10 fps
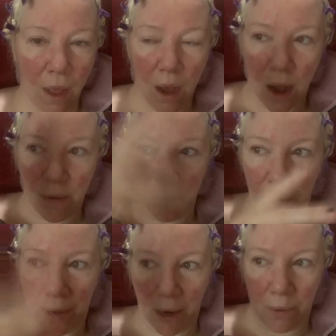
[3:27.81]
I've
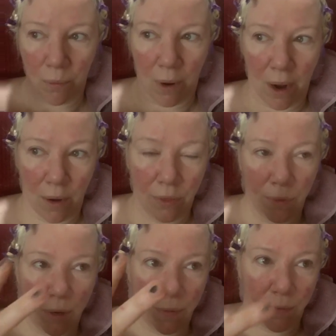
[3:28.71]
located where?
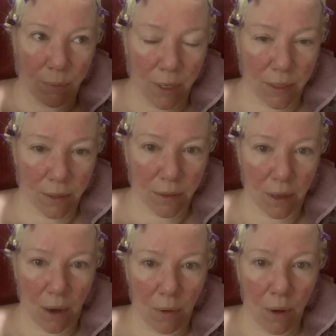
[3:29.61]
3 different places
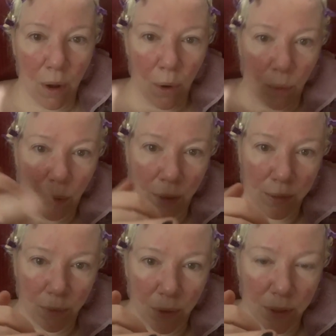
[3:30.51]
now.
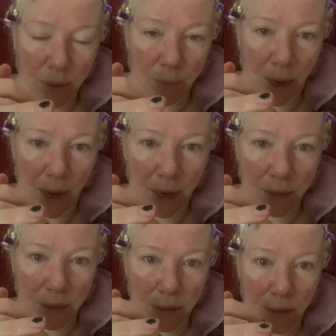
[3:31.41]
Once it was the
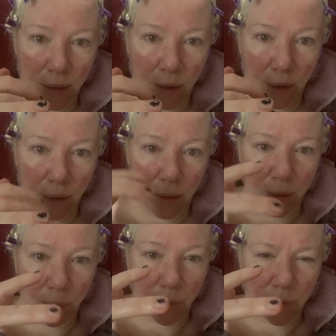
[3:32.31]
base,
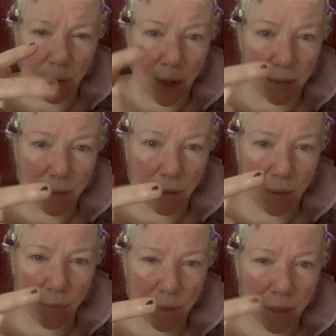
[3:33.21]
then it was France,
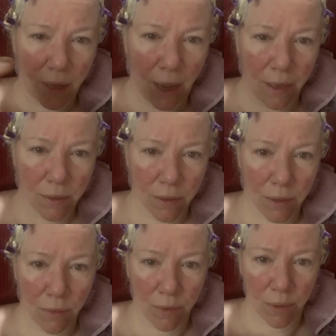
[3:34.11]
then it was the gays in
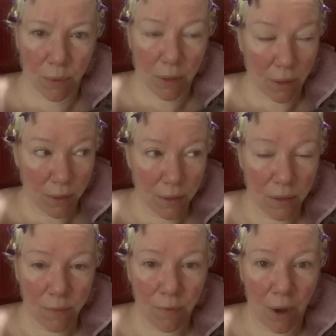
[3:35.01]
Silver Spring. Like, this
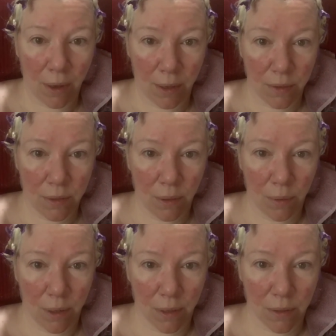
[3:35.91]
is fucking
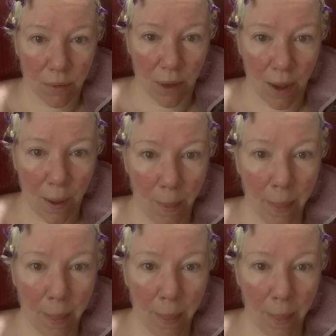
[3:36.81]
serious, okay?